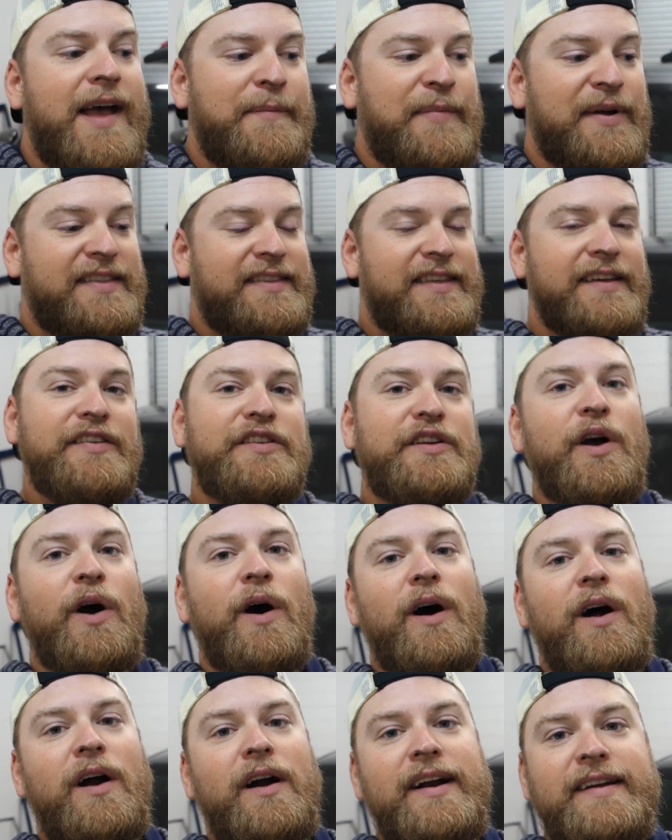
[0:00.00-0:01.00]
but this
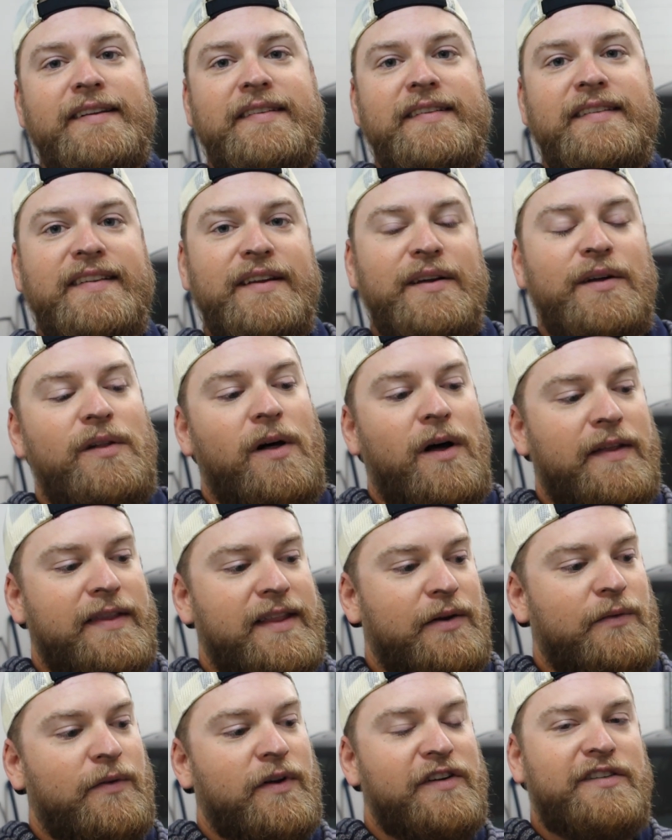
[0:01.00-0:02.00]
car is still on
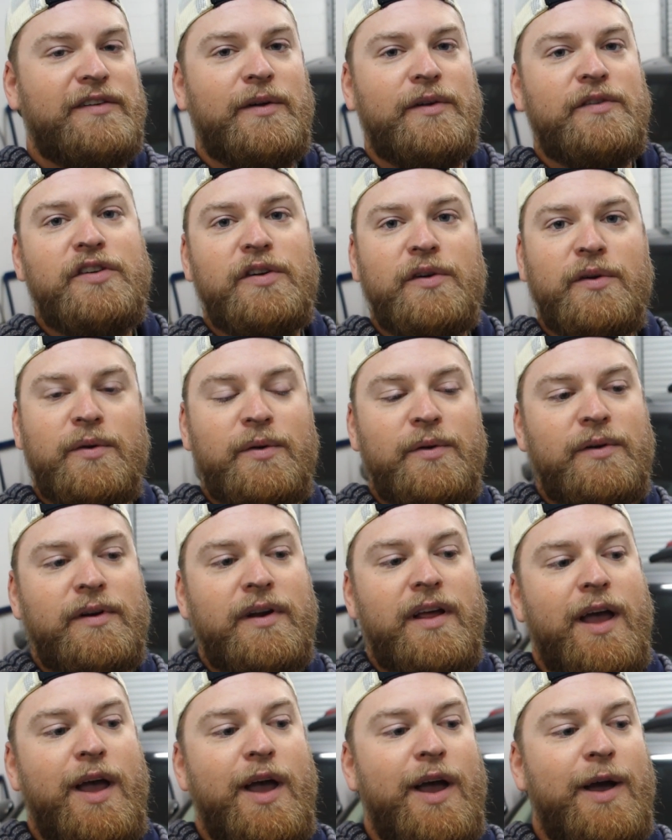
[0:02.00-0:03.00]
the original tune,
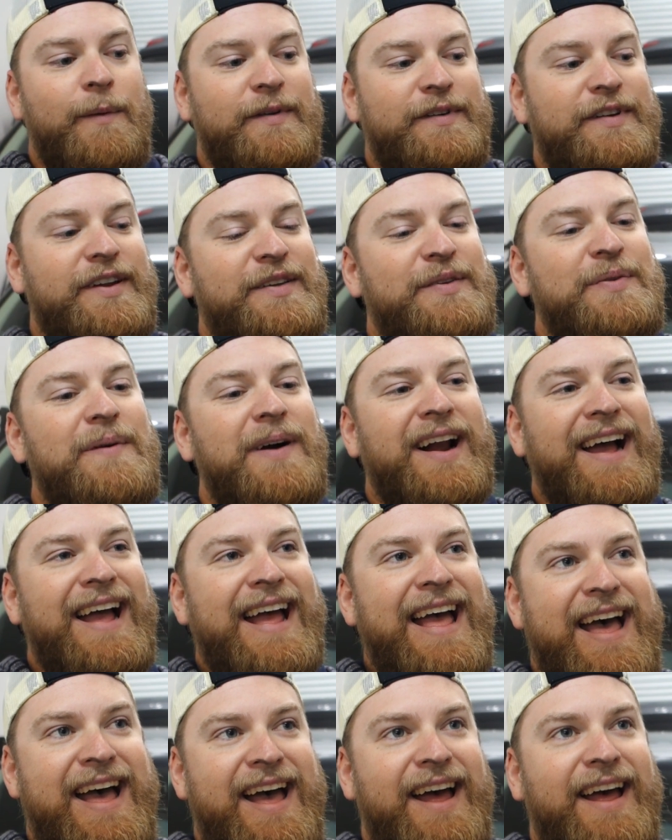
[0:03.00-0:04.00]
which is when I
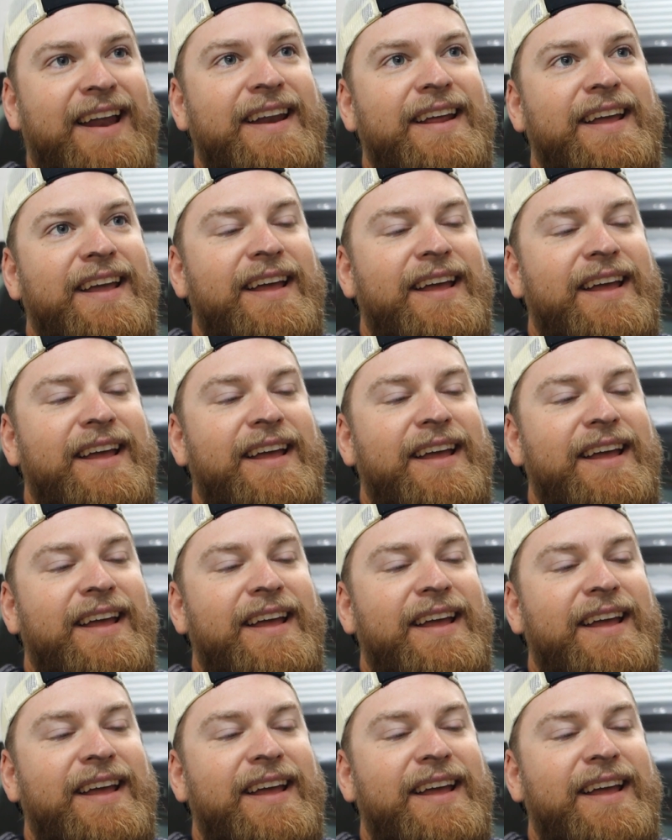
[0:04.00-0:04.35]
had